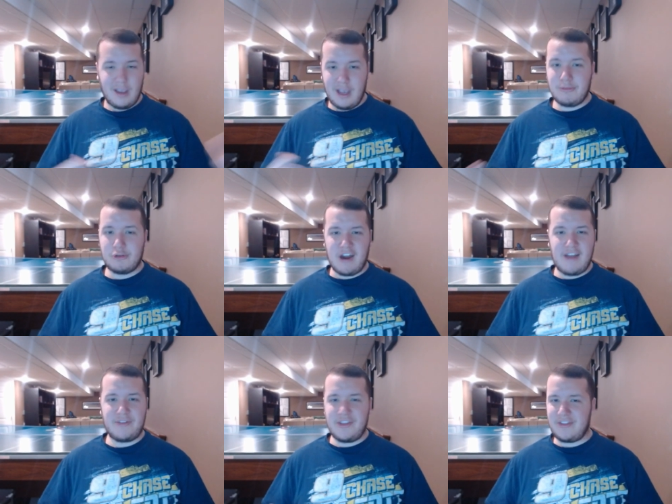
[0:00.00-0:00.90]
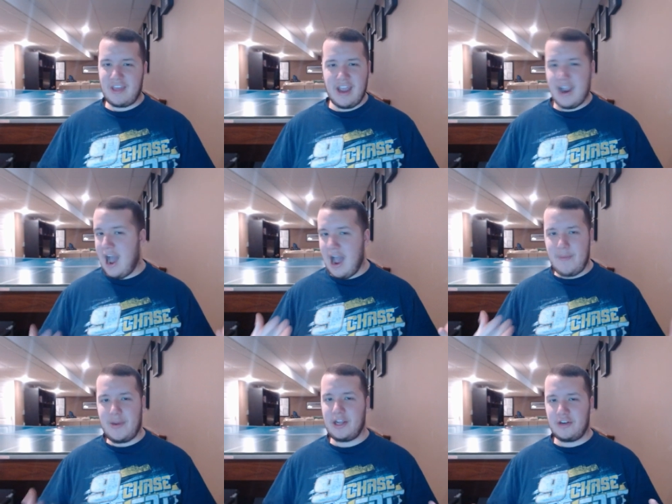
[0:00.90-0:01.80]
I'm driving this thing,
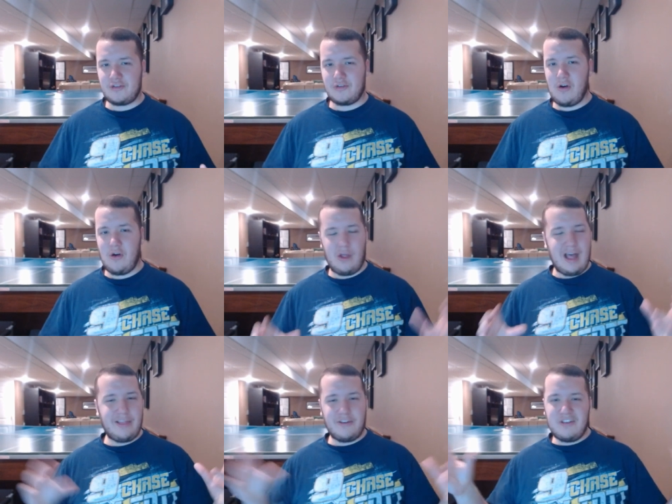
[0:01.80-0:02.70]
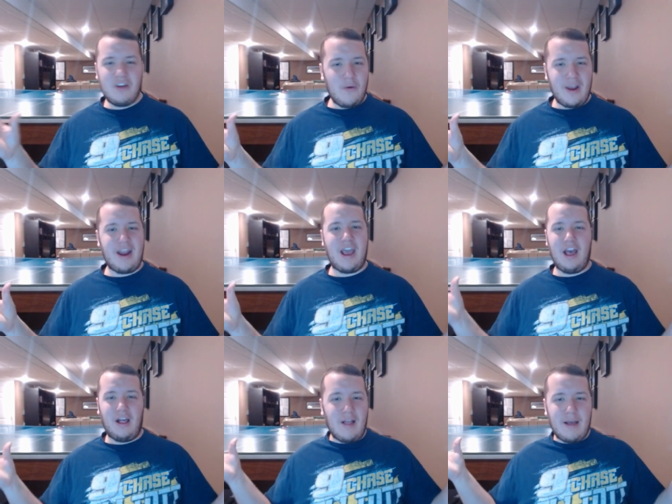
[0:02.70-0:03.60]
I'm in control. There's no way in
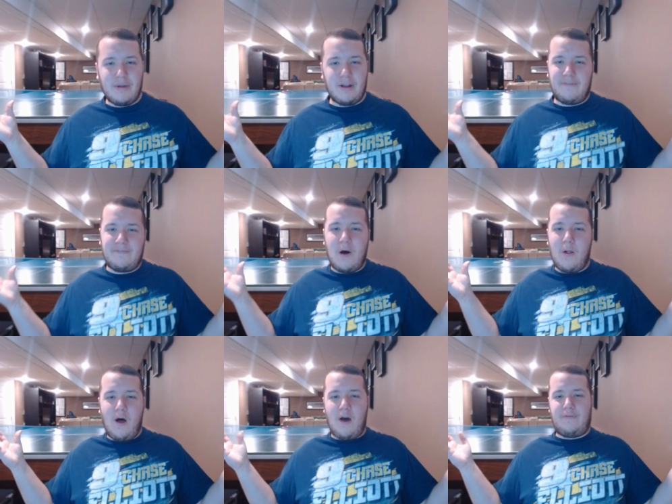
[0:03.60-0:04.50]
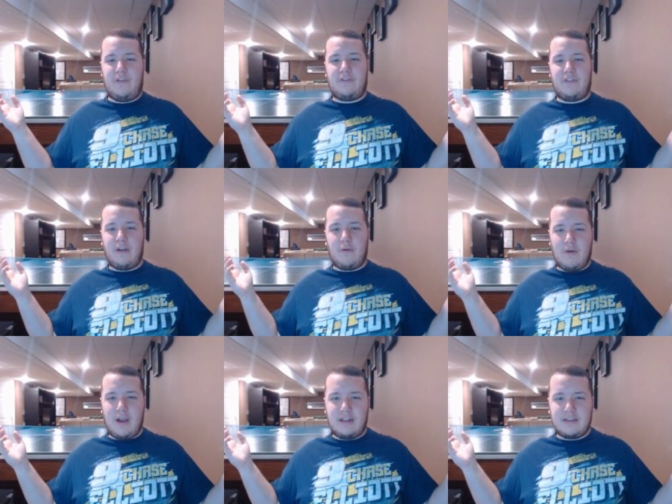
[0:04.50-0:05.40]
hell I'm going to fall off this thing,
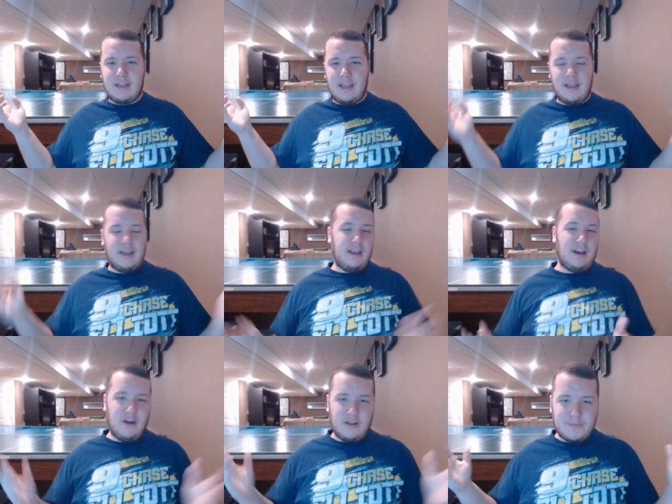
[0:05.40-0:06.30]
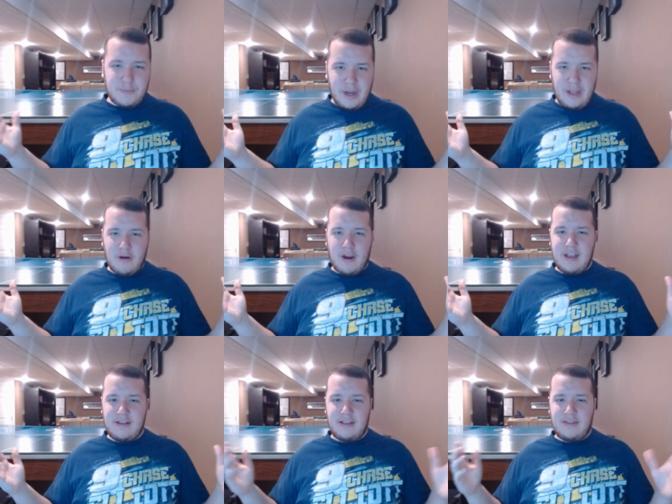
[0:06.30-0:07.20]
right? You know, it's pretty
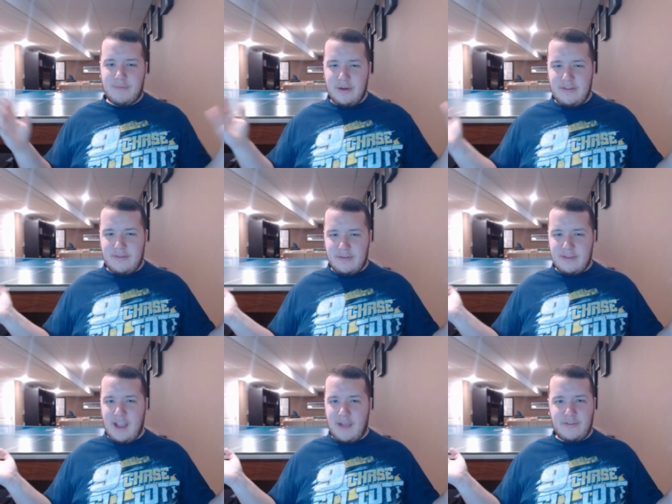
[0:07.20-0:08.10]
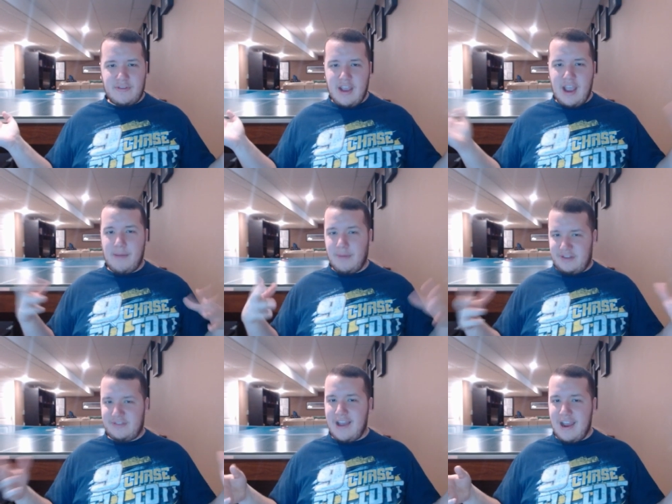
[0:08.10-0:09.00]
crazy. It's pretty safe to say I'm going to
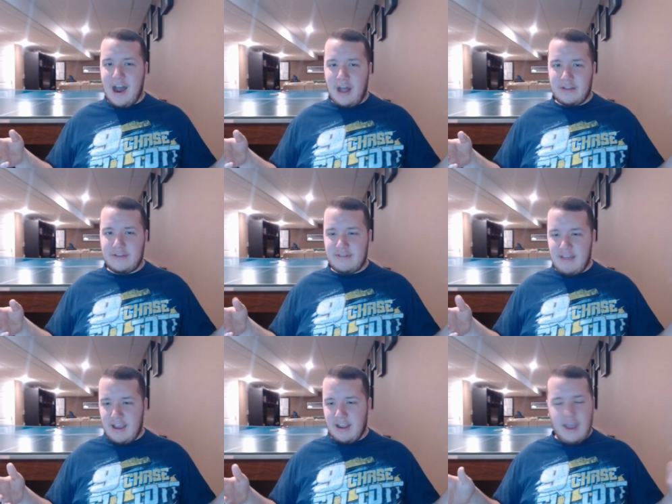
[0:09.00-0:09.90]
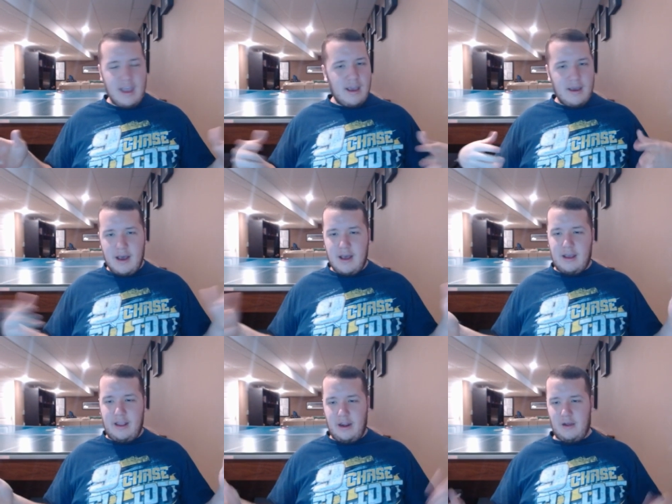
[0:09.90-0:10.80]
stay on this thing, uh,
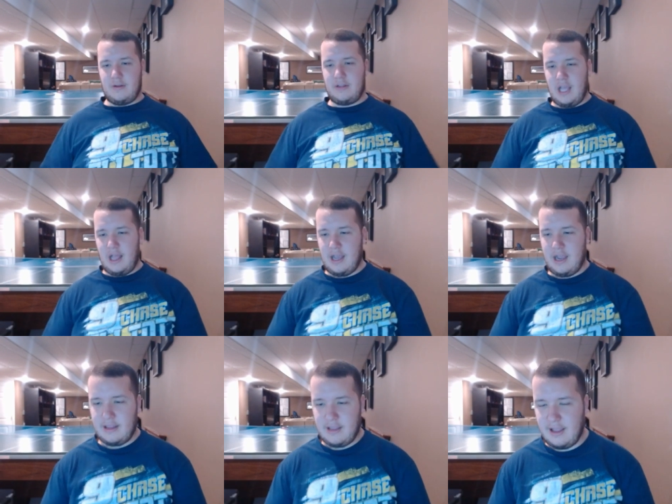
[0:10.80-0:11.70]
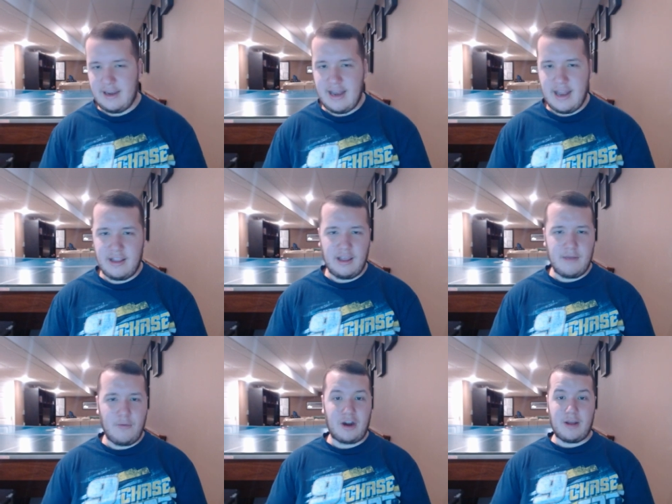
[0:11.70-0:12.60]
you know, until I until I until I
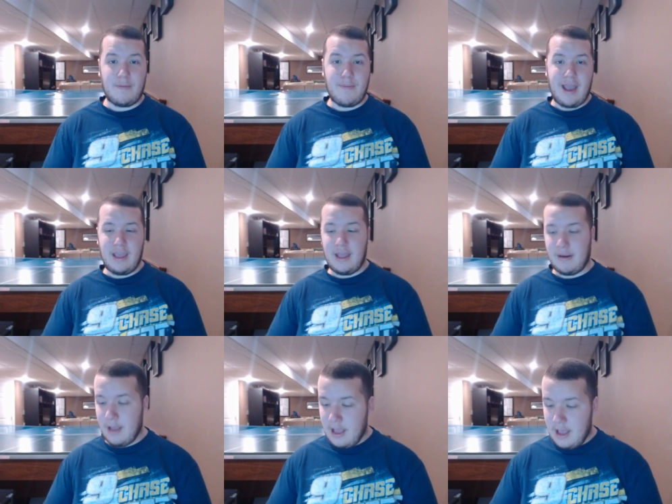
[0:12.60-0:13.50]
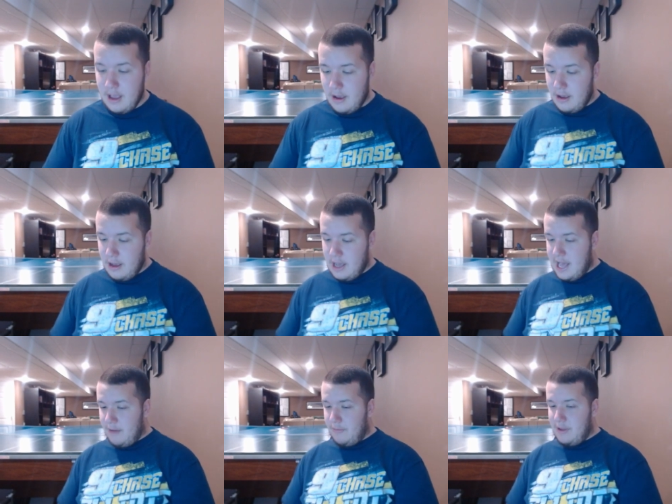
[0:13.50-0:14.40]
want to come back in.
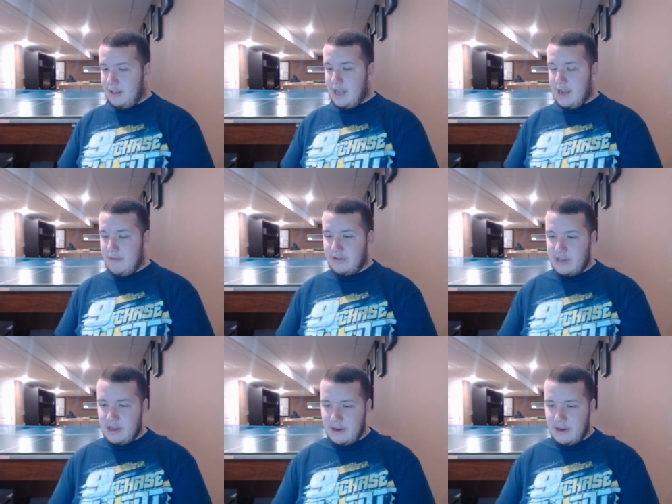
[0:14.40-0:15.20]
Uh, well, I was